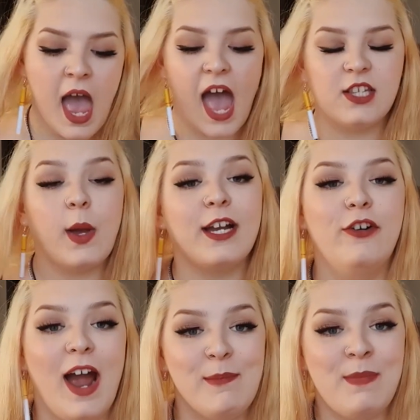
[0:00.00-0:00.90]
And so I
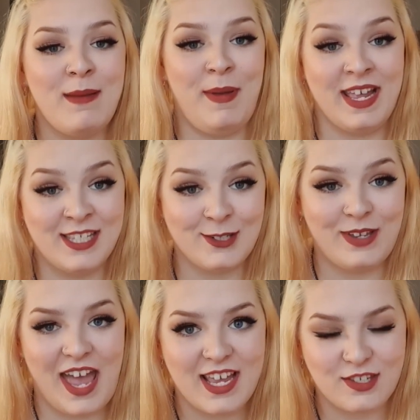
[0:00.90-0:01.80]
grabbed my pencil
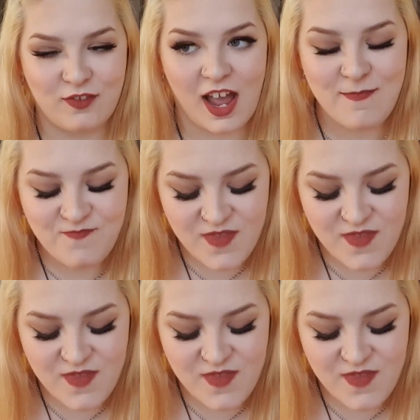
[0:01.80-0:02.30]
case, right?